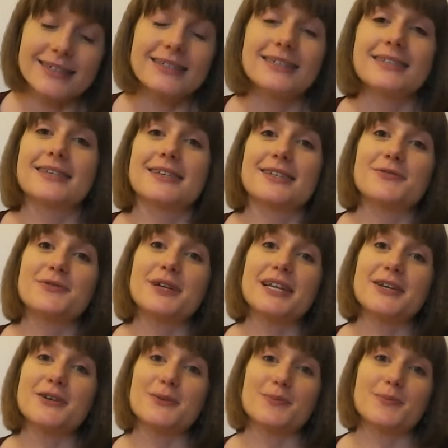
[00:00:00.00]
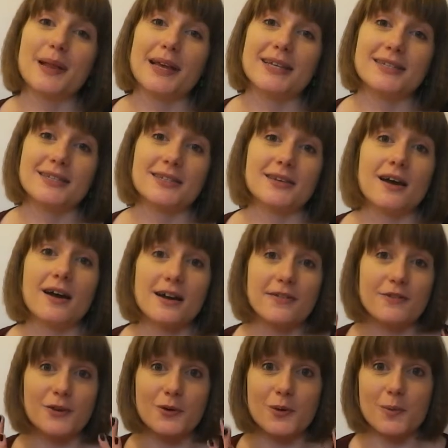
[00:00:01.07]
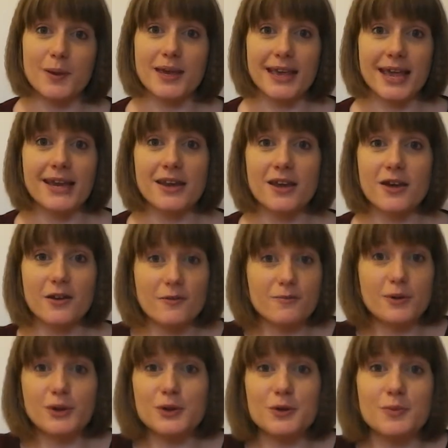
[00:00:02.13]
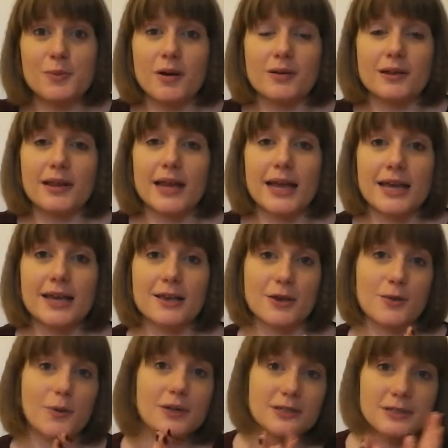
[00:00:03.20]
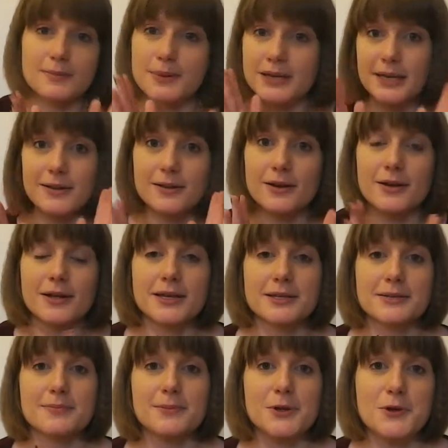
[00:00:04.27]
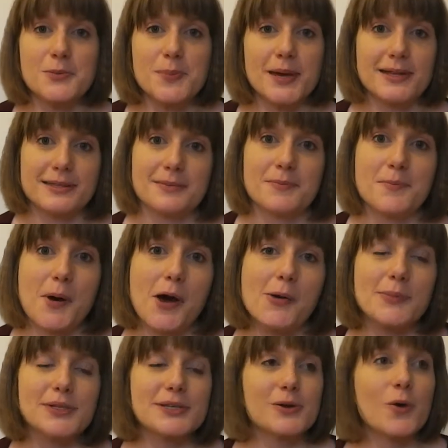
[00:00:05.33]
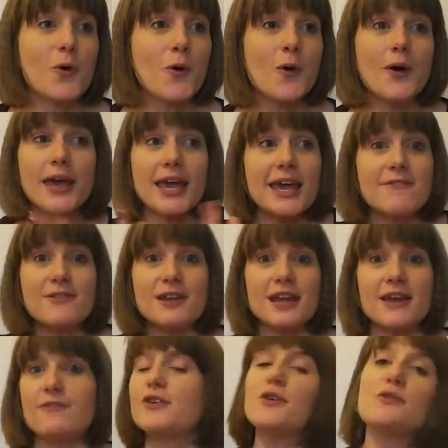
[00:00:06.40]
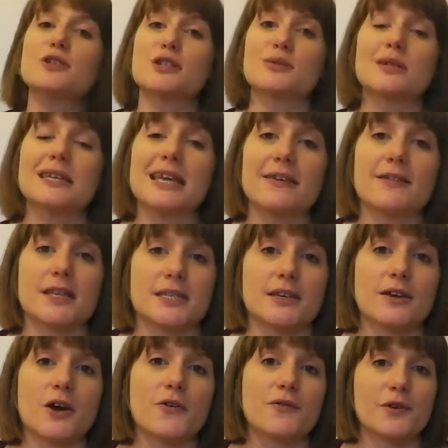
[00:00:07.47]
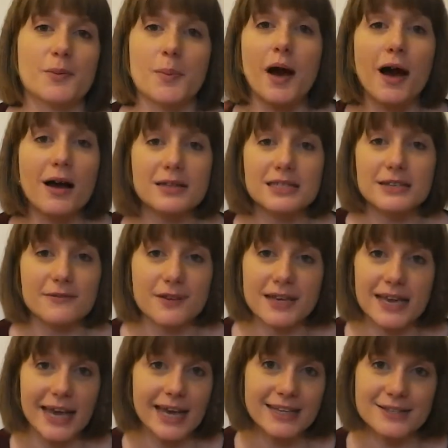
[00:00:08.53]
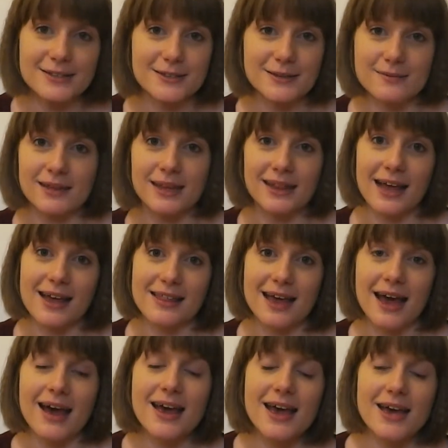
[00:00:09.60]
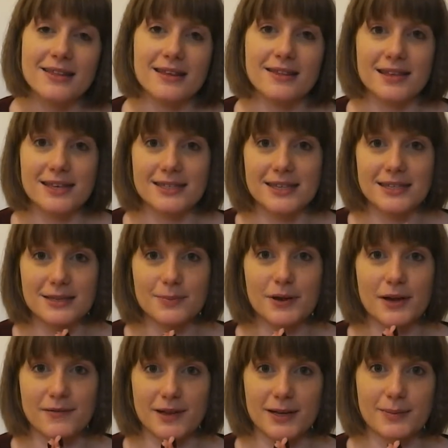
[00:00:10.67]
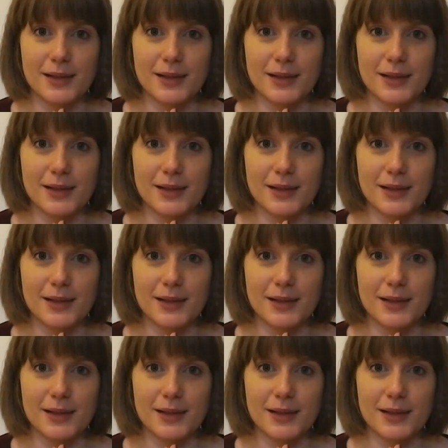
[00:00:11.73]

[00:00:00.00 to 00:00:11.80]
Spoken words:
This is a really good place to start if you're a beginner of balloon modelling, you want to be learning some new bits and bobs, or even if you just want to give this a go for a party for your kids or something like that, then this is the perfect